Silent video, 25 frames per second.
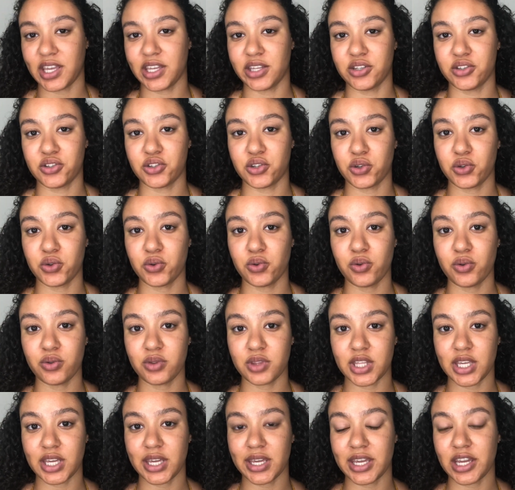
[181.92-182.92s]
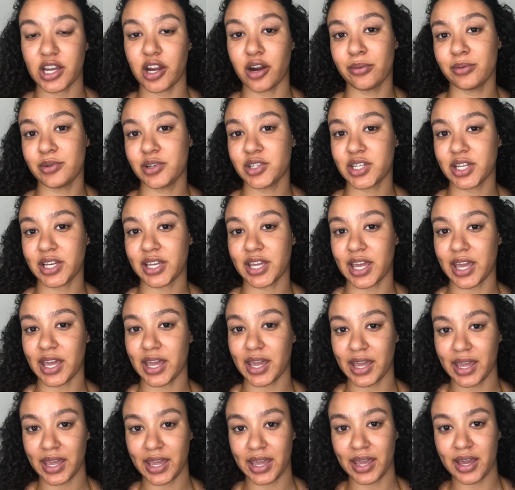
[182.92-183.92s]
into the Urban
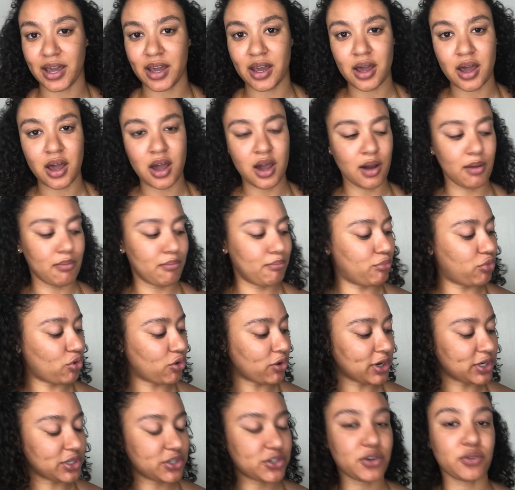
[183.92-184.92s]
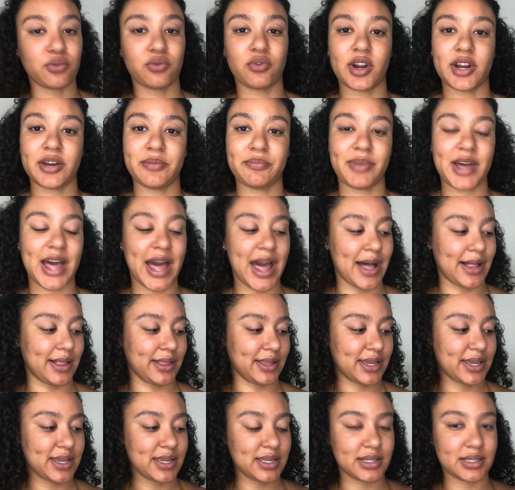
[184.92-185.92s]
Decay Born to Run
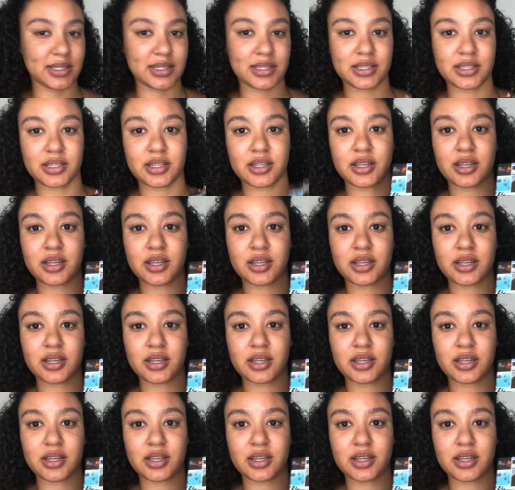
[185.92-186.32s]
palette.